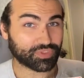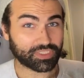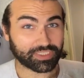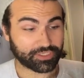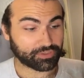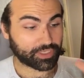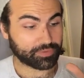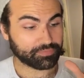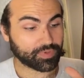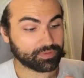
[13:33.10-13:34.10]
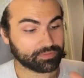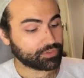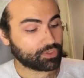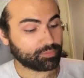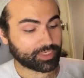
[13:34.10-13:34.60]
Clearly.
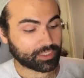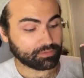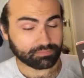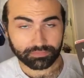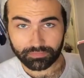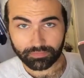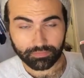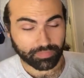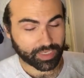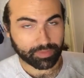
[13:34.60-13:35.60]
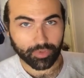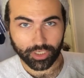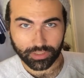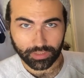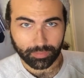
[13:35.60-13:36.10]
Nobody by
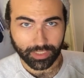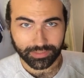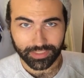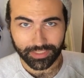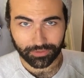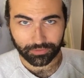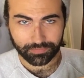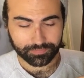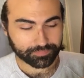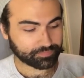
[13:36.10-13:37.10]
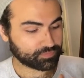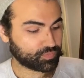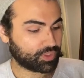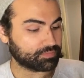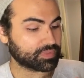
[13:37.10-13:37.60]
Mark Lamont Hill.
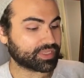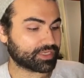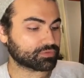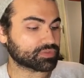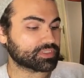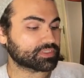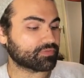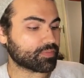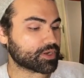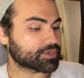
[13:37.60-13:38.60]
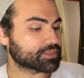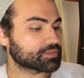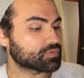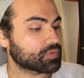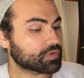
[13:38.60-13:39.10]
Well, Casualties of
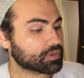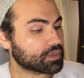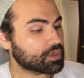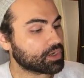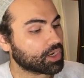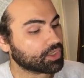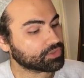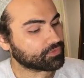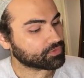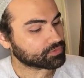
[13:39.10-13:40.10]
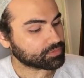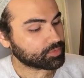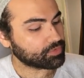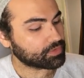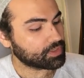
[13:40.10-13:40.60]
America's War on the
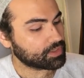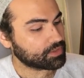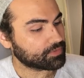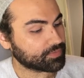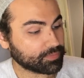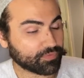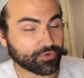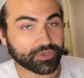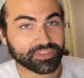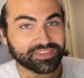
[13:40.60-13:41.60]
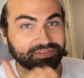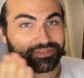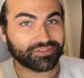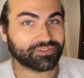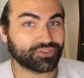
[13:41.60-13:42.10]
Vulnerable from
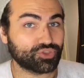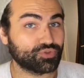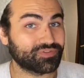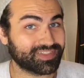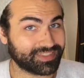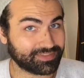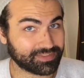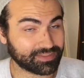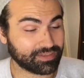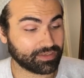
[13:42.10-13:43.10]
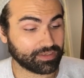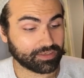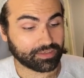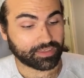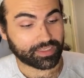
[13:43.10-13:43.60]
Ferguson to Flint.
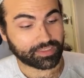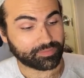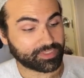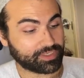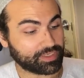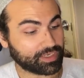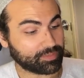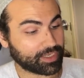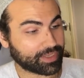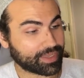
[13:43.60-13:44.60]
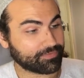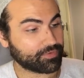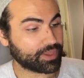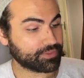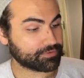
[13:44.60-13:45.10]
And let me tell you, I got about
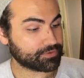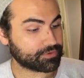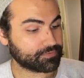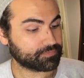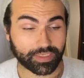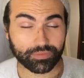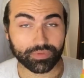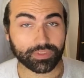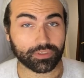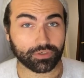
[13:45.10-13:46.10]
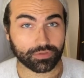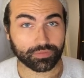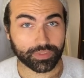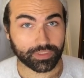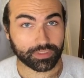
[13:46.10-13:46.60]
halfway through. It really hurts
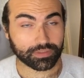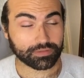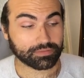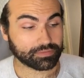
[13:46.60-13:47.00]
reading this.